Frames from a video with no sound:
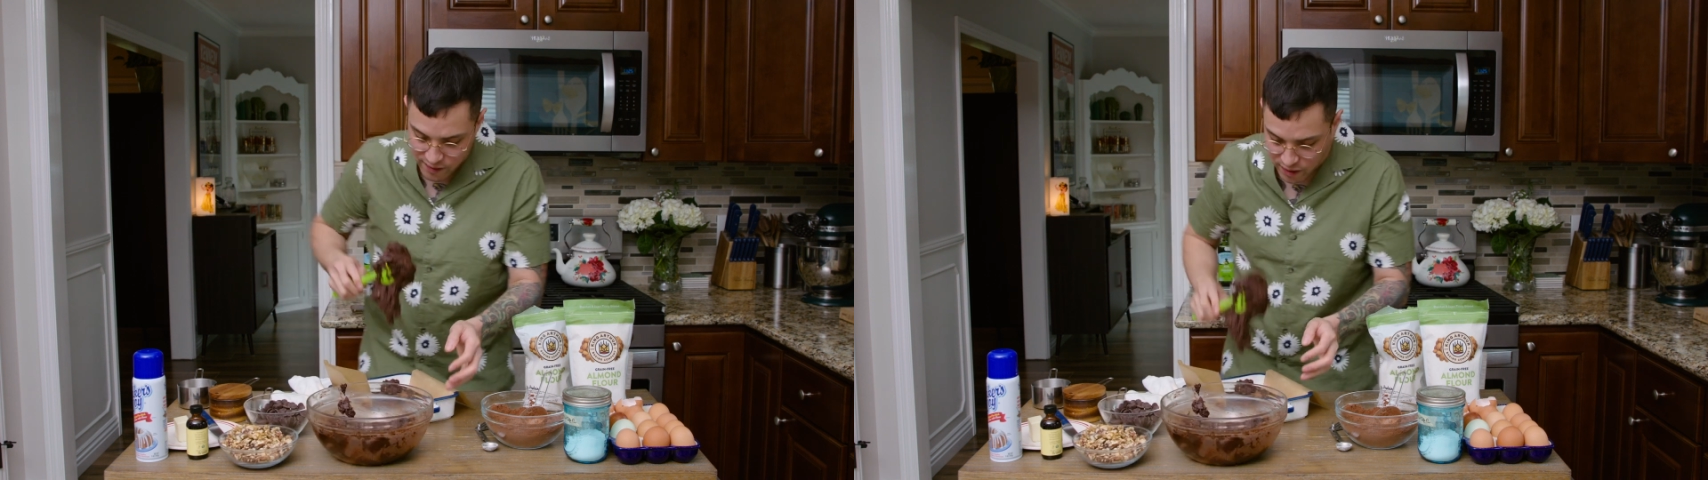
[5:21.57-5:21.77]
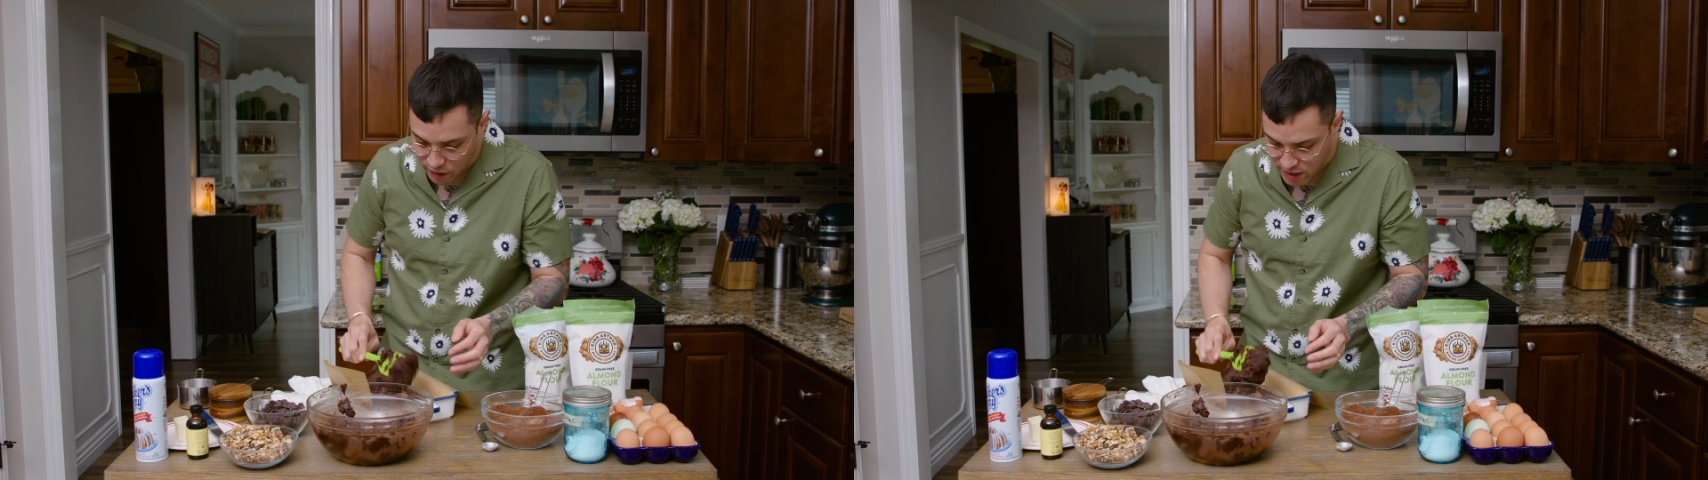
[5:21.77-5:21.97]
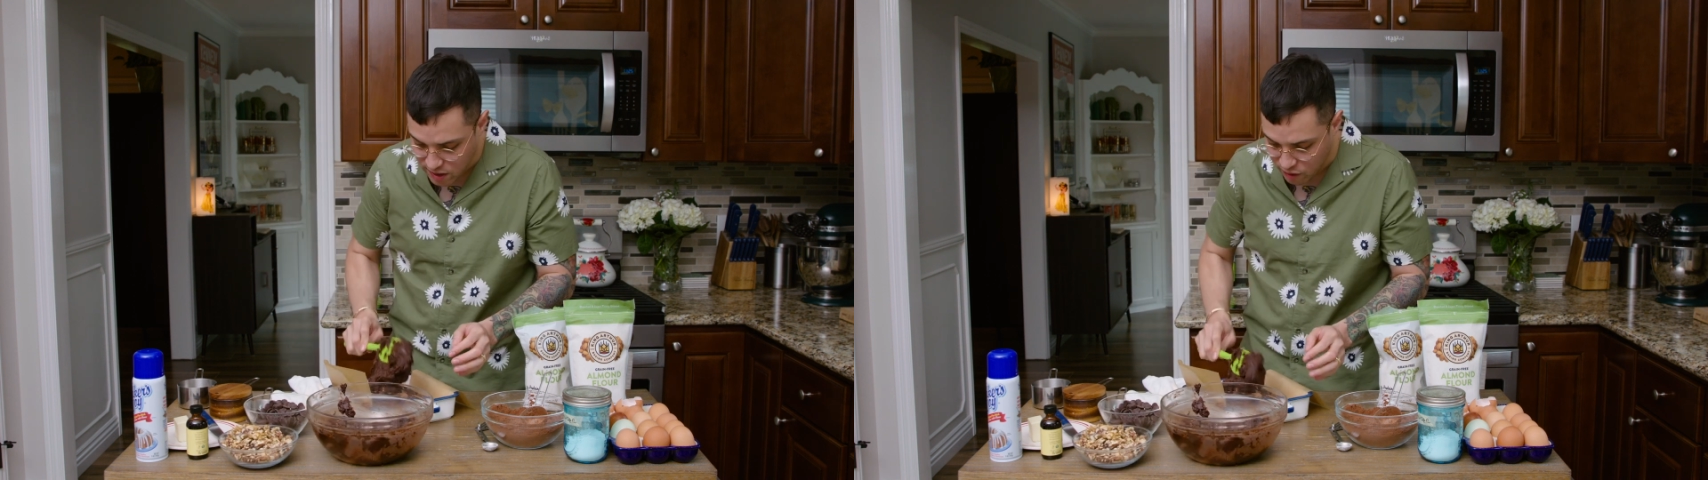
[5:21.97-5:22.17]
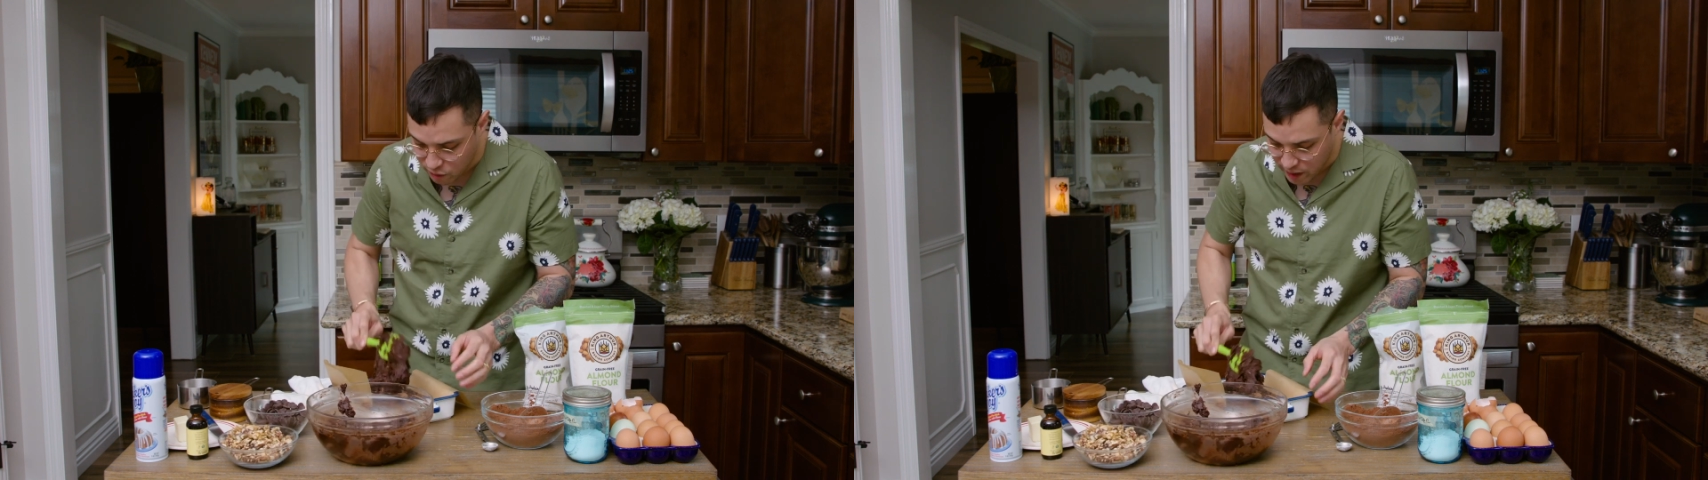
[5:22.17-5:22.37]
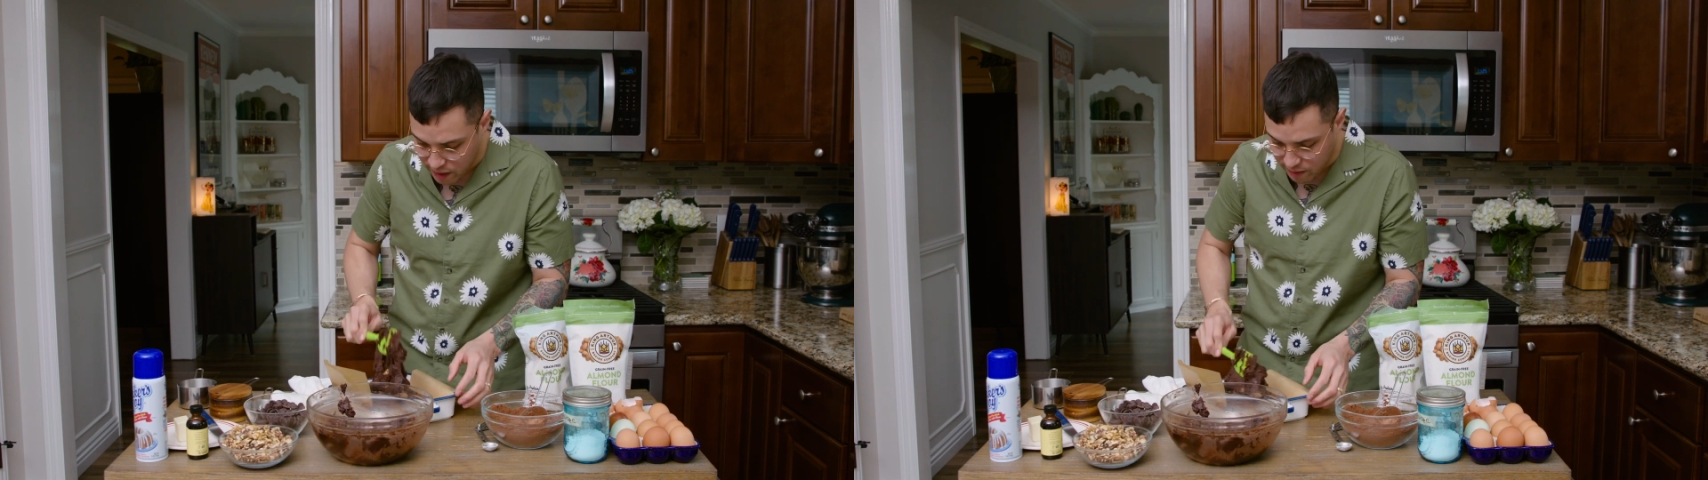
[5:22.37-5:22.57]
noticed though
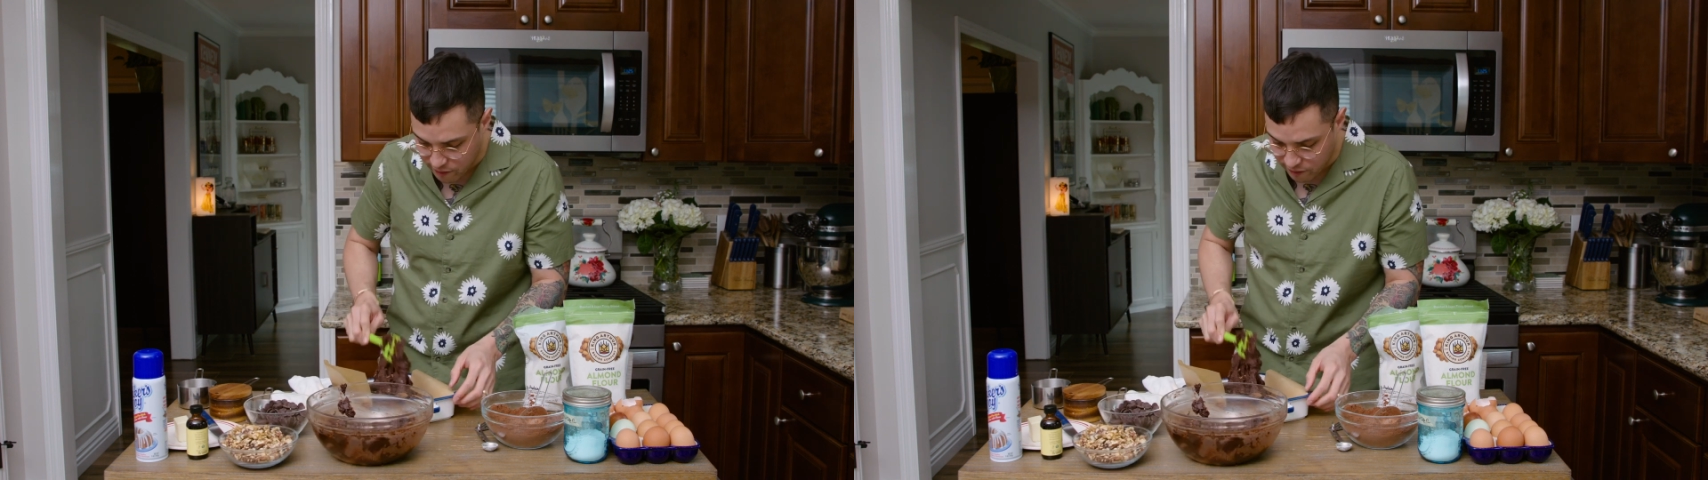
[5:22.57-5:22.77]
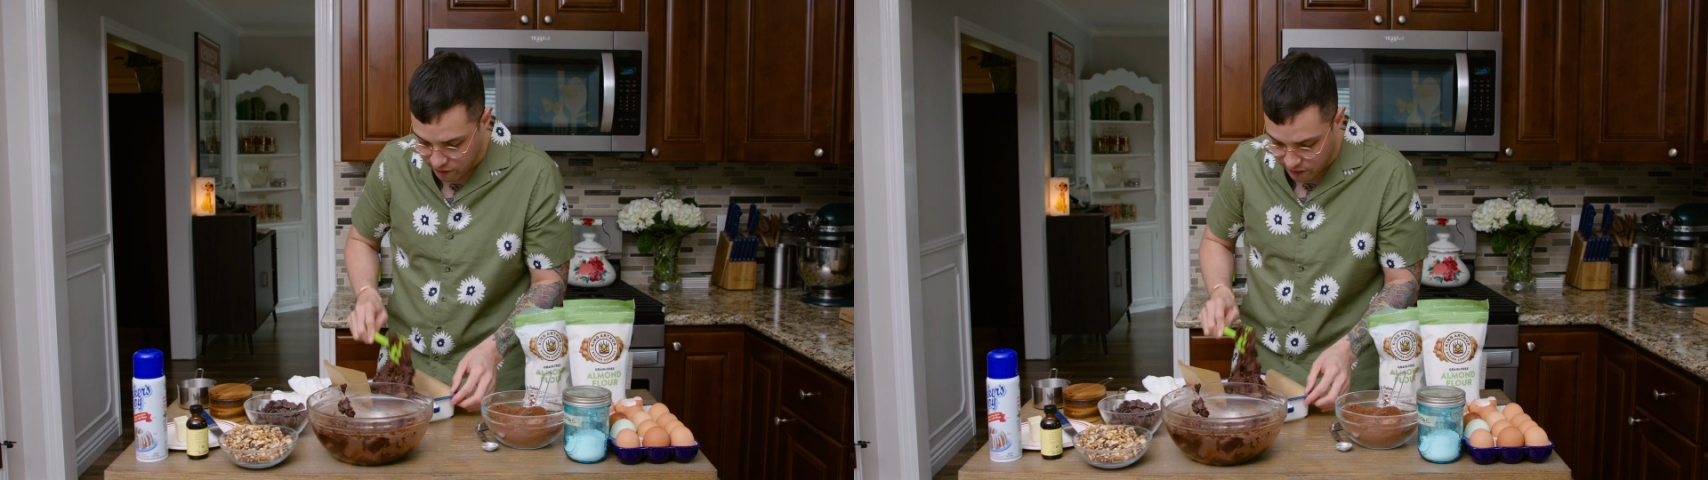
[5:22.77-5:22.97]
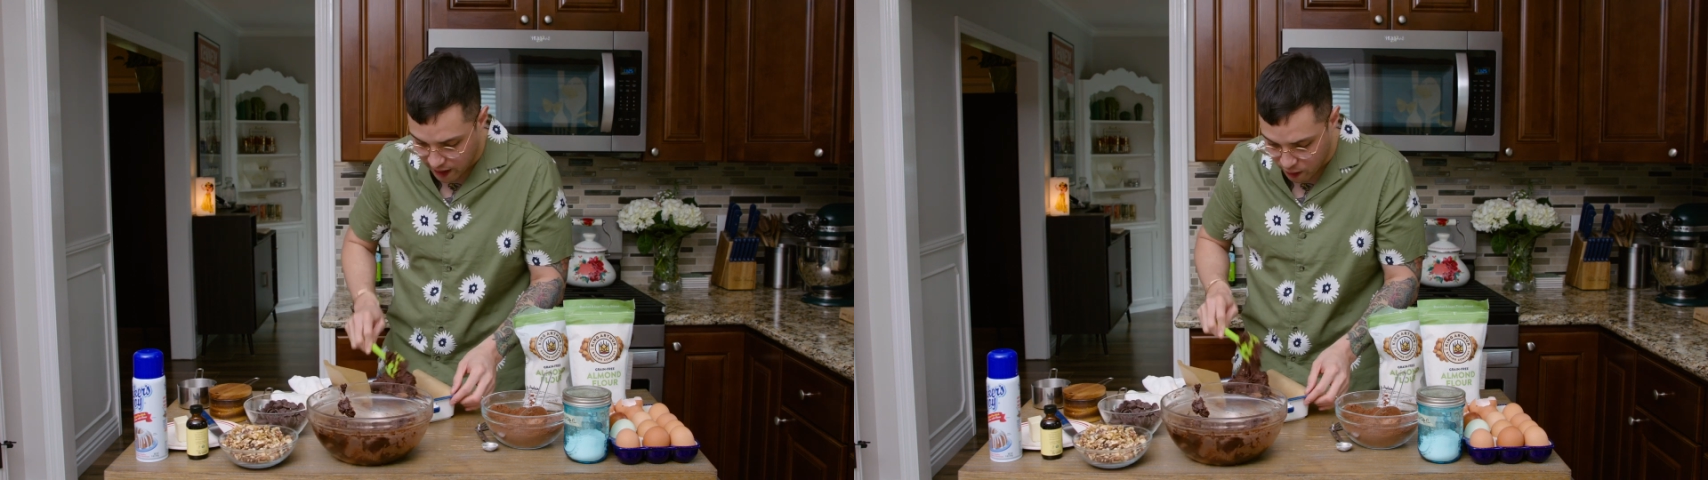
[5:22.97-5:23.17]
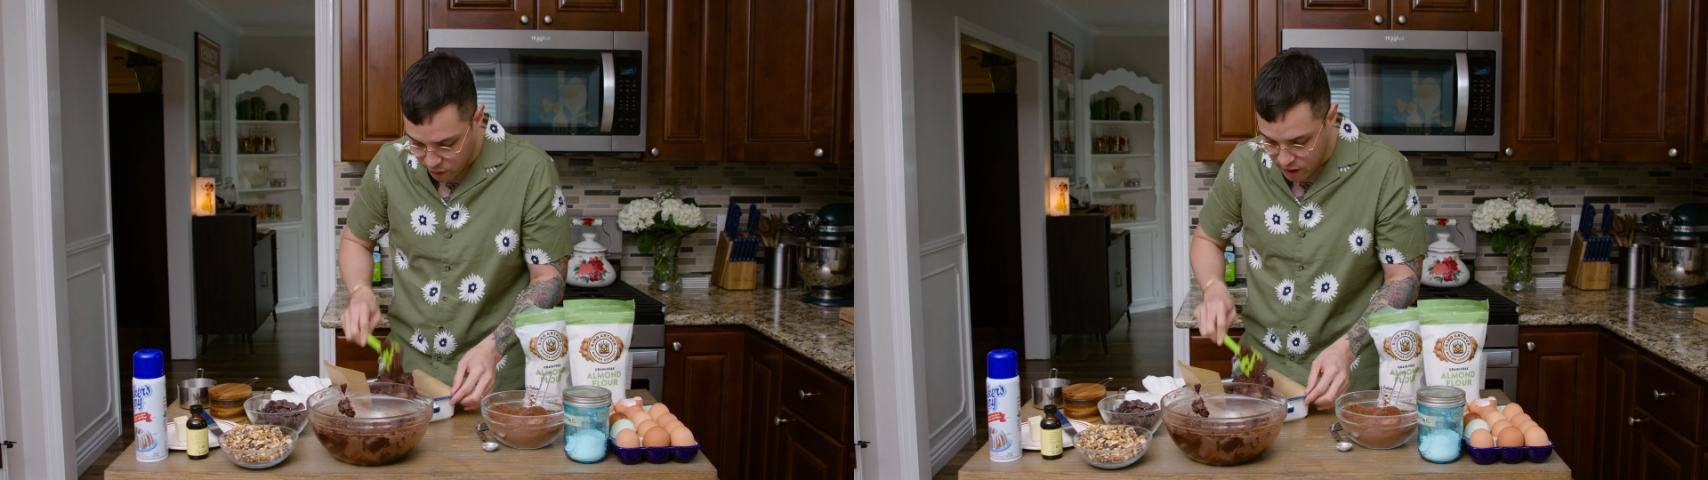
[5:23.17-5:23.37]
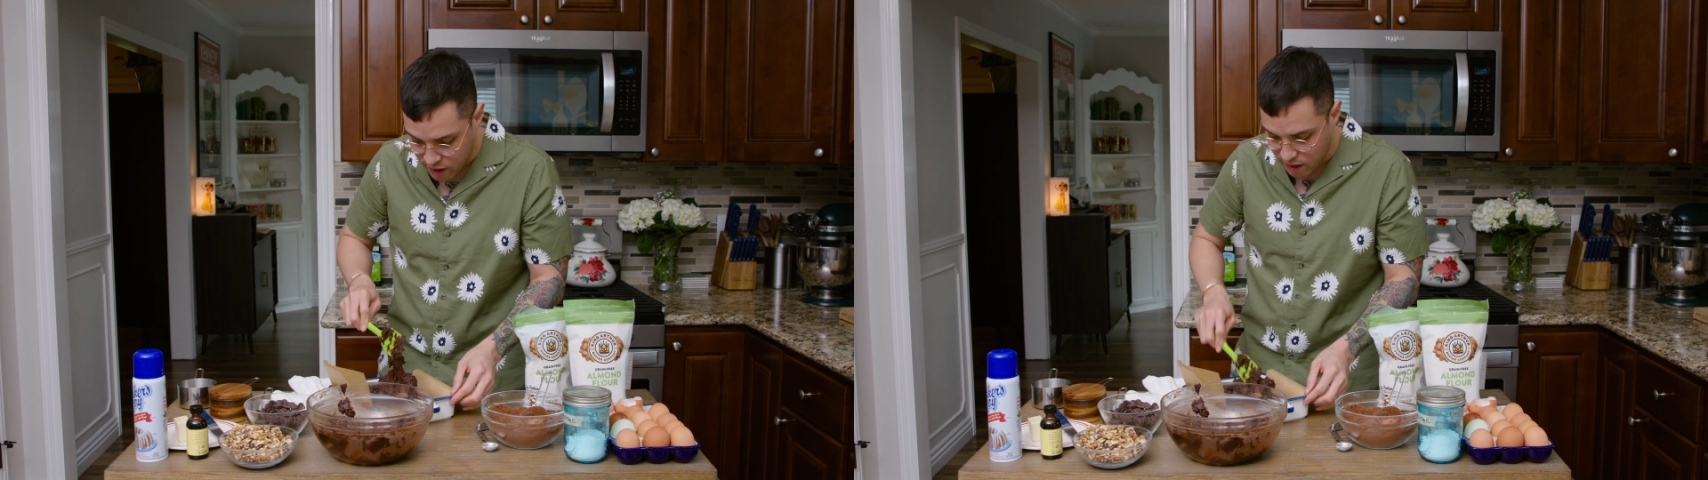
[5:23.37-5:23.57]
with
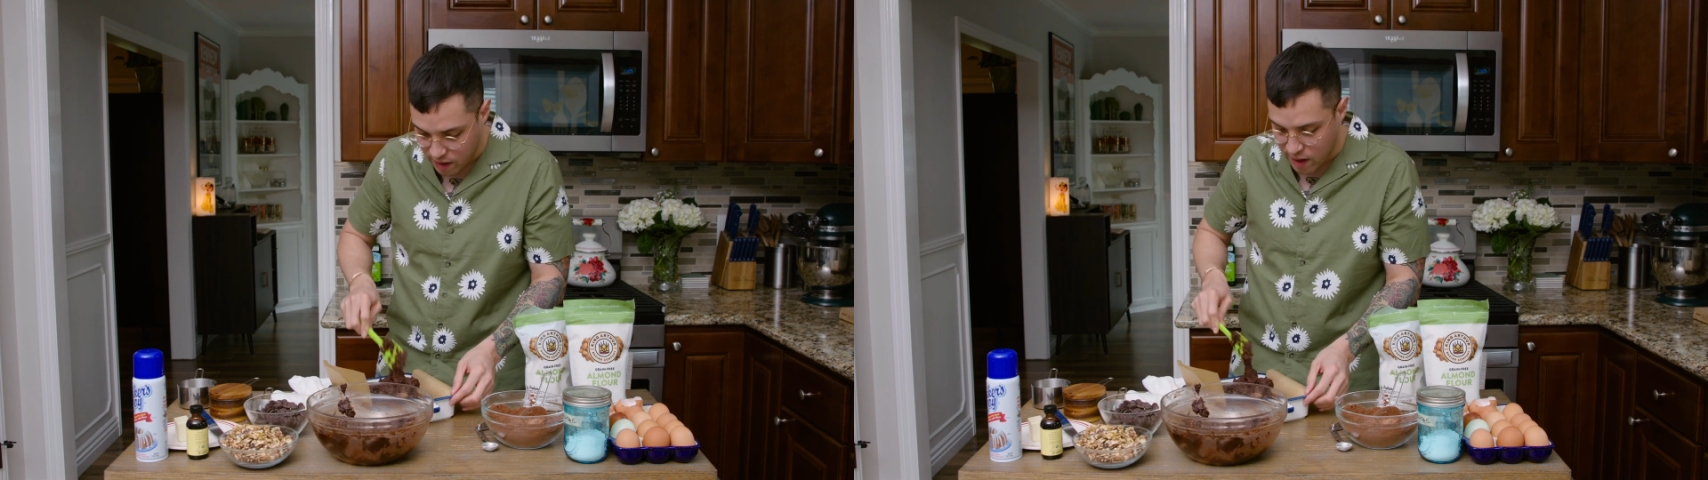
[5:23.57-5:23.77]
flour,